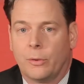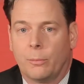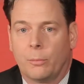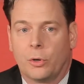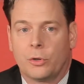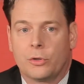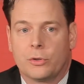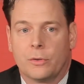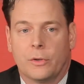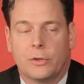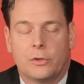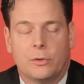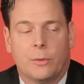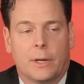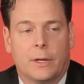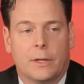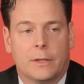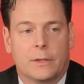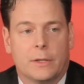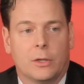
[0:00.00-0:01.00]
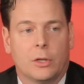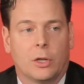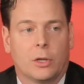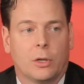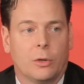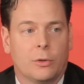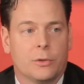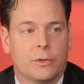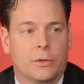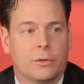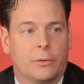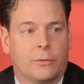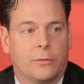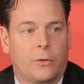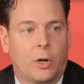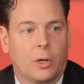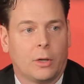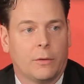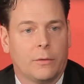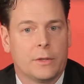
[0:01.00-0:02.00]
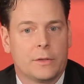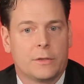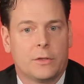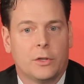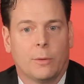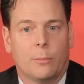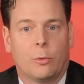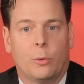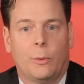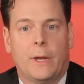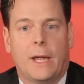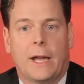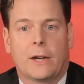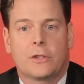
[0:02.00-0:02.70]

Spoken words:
The merger of the 2 entities didn't close until fall of this year, but we